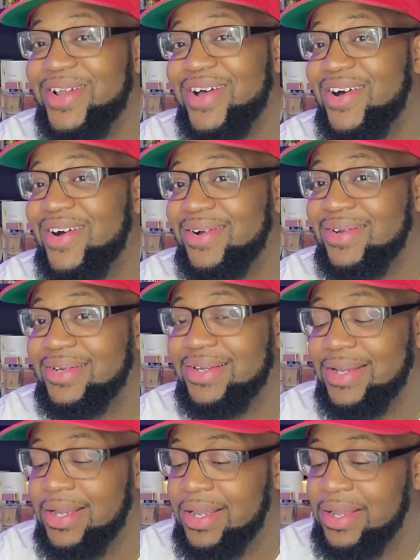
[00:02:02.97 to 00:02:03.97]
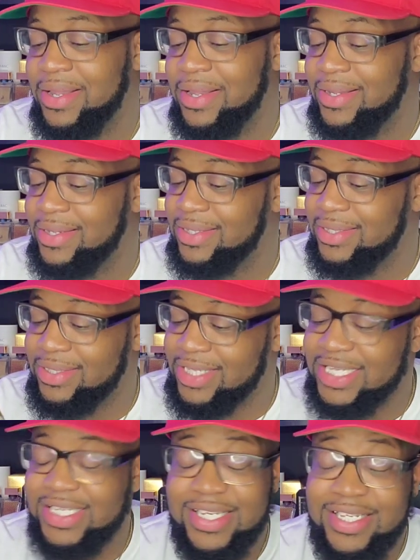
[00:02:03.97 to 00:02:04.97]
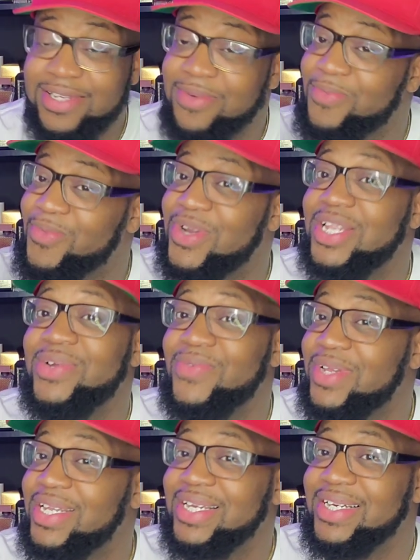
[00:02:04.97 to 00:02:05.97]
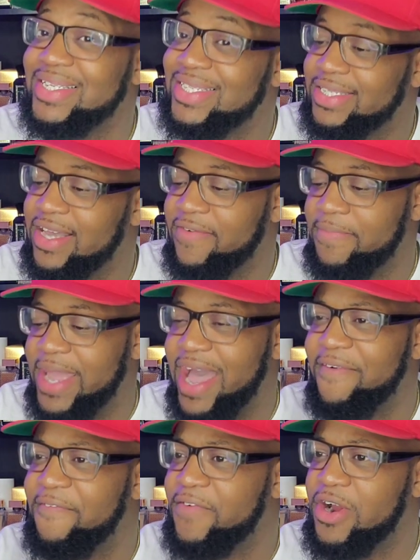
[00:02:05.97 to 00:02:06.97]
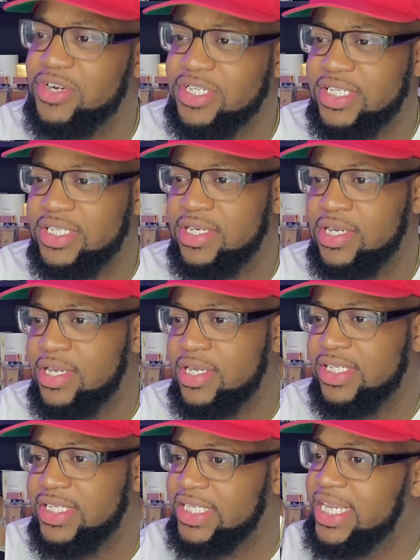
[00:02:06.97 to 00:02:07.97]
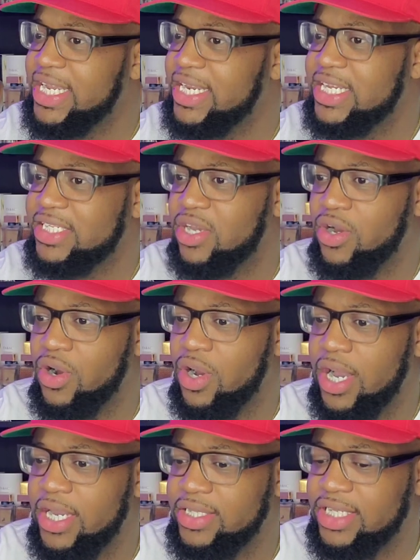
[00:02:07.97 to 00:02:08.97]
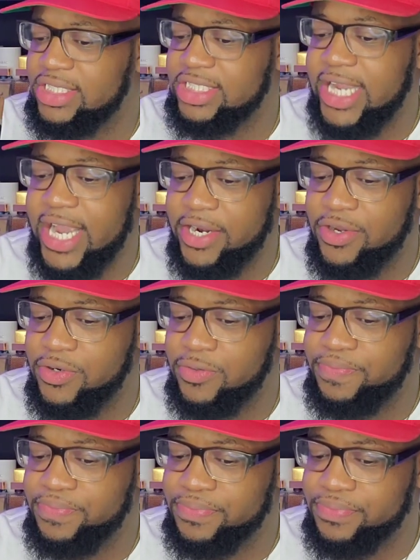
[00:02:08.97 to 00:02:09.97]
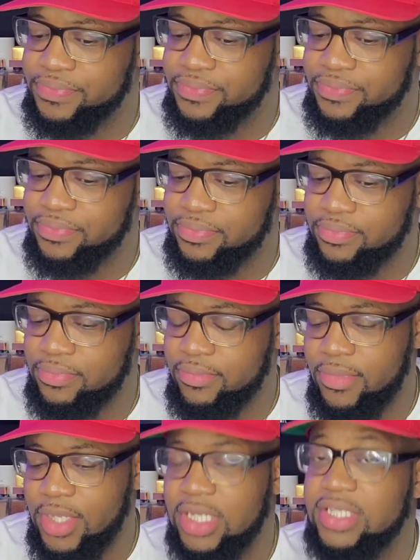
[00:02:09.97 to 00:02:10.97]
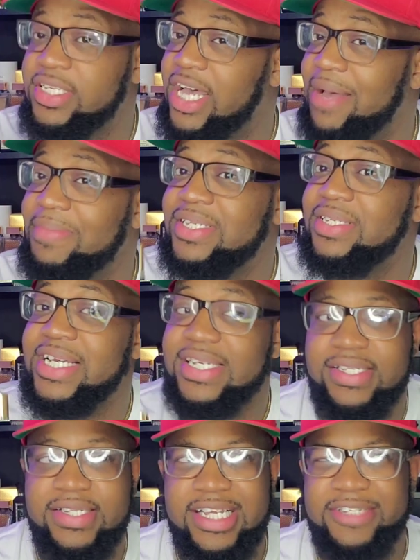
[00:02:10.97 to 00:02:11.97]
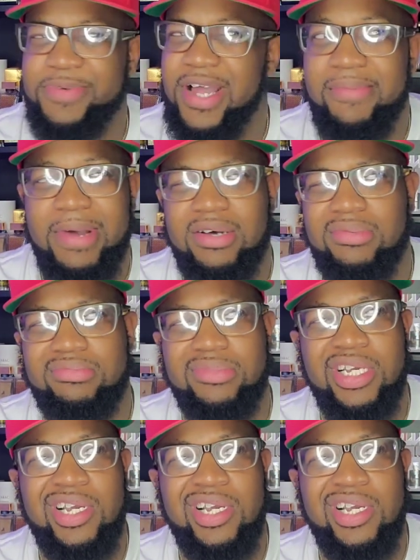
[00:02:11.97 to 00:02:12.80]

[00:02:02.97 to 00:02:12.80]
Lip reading: y'all, this is some really, really good stuff, man. I first seen this on the channel Thomas Land Scents, probably about,